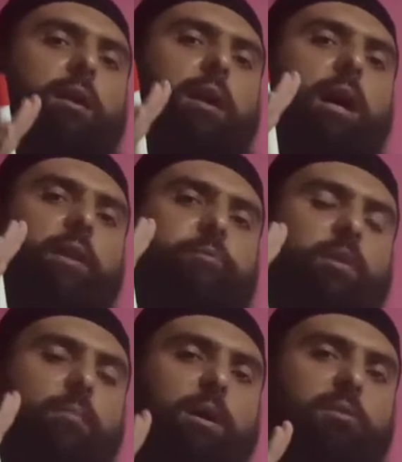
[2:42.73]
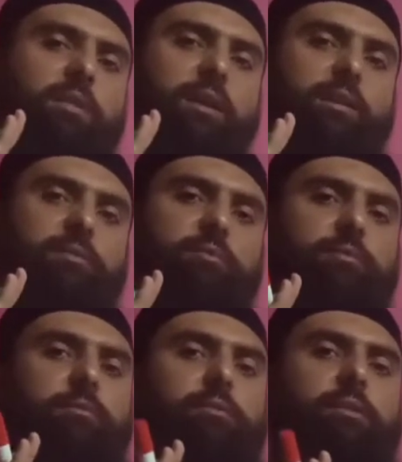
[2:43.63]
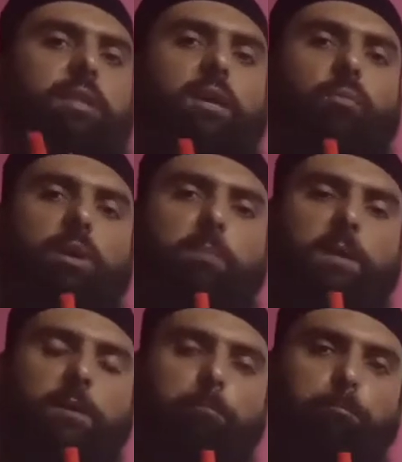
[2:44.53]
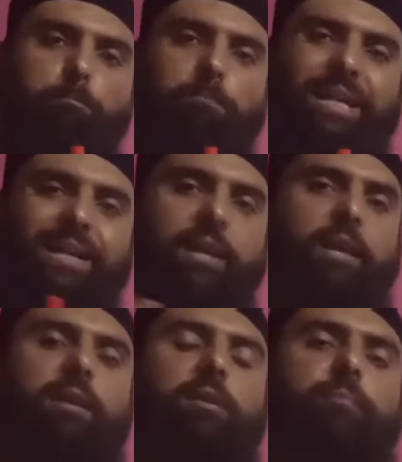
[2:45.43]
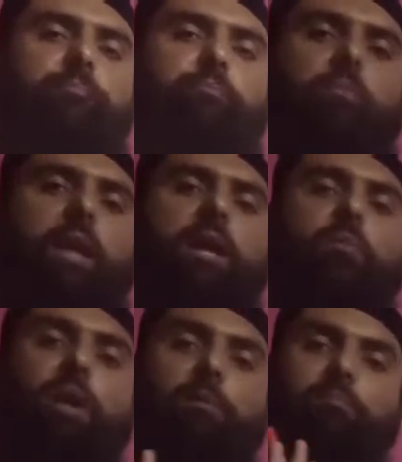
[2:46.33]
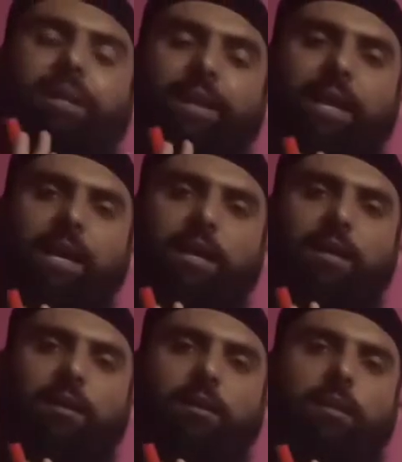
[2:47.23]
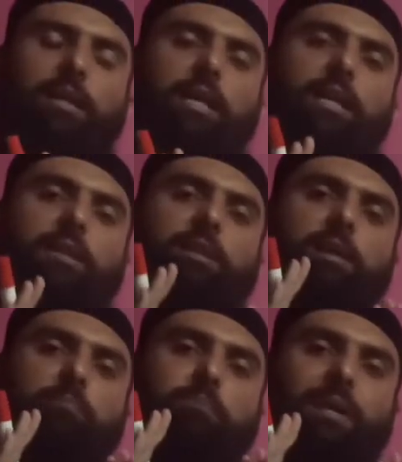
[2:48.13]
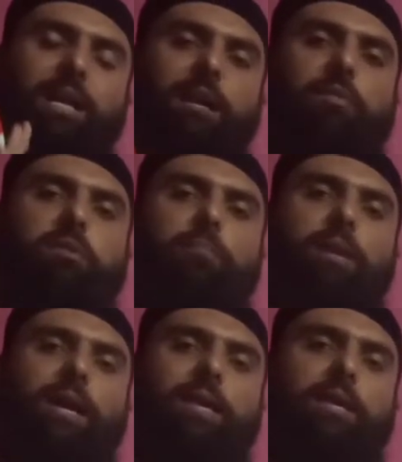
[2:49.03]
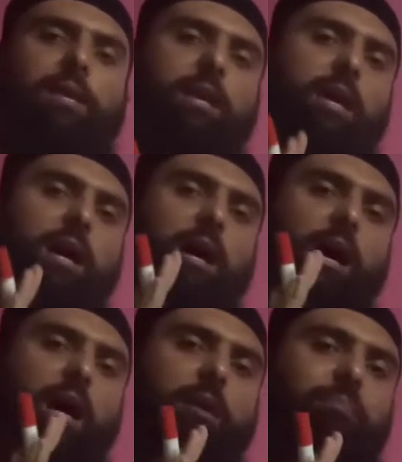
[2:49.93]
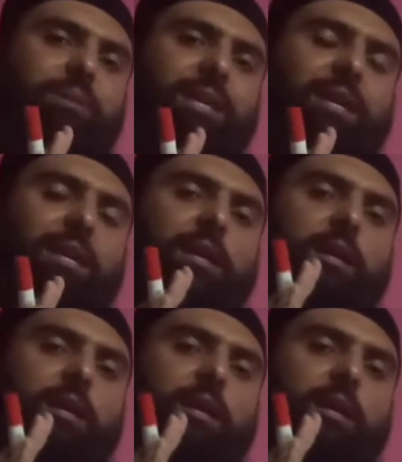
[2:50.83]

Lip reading: on trauma site there will be bleeding, and when bleeding occur, the blood supply of the